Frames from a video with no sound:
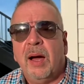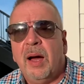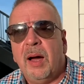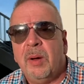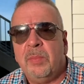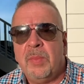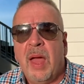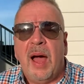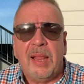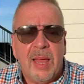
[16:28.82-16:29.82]

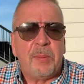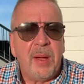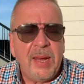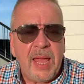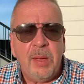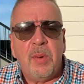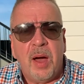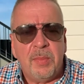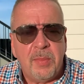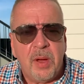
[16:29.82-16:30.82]
I like my name
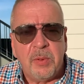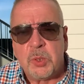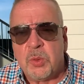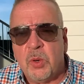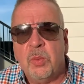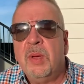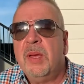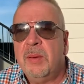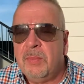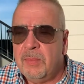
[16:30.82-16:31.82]
on my mother's room,
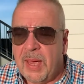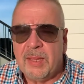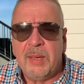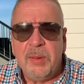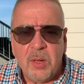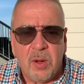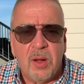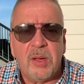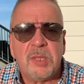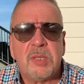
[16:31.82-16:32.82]
mainly
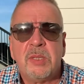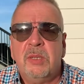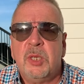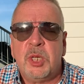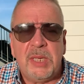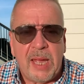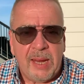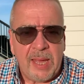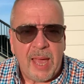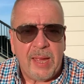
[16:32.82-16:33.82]
because she's
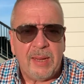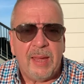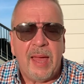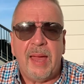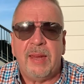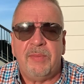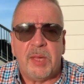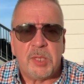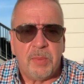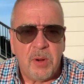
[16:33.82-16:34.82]
88, and if
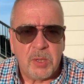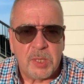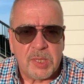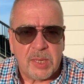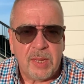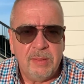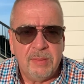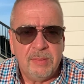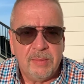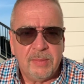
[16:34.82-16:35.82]
there's an emergency,
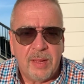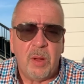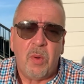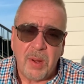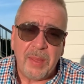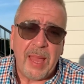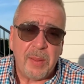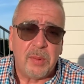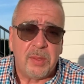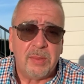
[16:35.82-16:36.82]
I want to be
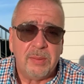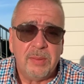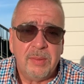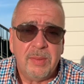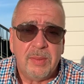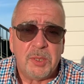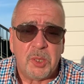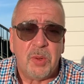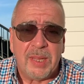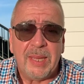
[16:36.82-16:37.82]
able
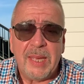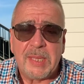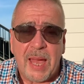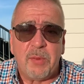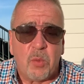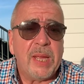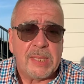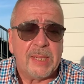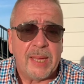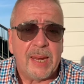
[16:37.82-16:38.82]
to at least have a
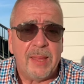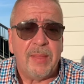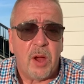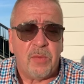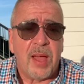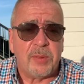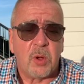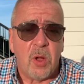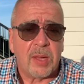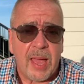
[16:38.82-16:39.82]
reason to get in there if I have to
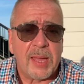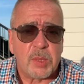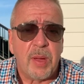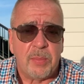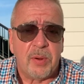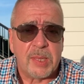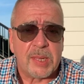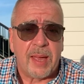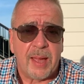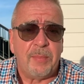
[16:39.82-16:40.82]
call a cast member and
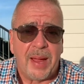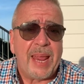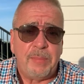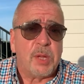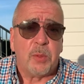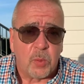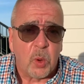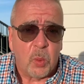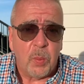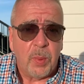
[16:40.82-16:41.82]
say, my name's on the
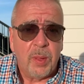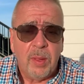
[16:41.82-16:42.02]
room.